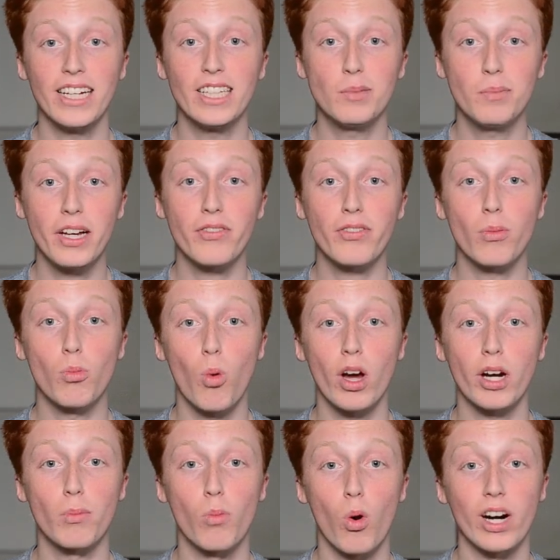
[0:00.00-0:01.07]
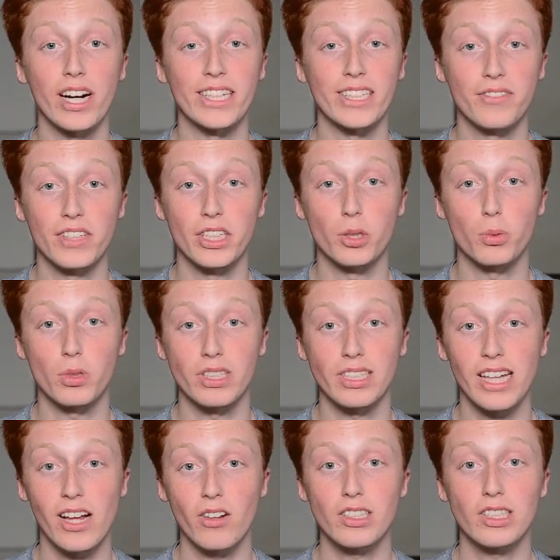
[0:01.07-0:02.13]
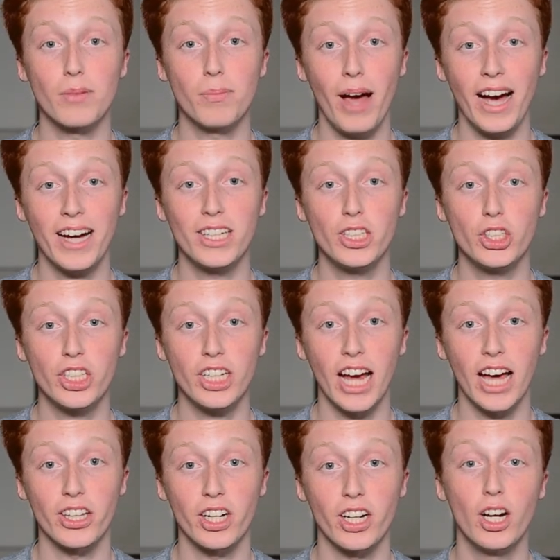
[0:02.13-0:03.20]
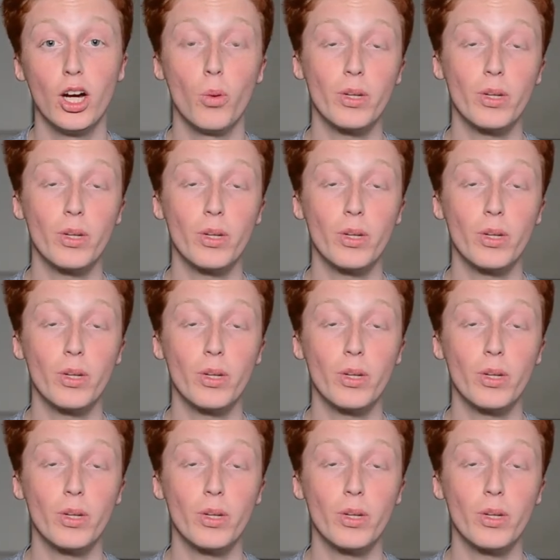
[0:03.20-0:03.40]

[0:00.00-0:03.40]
is made from one or more individual cells packaged together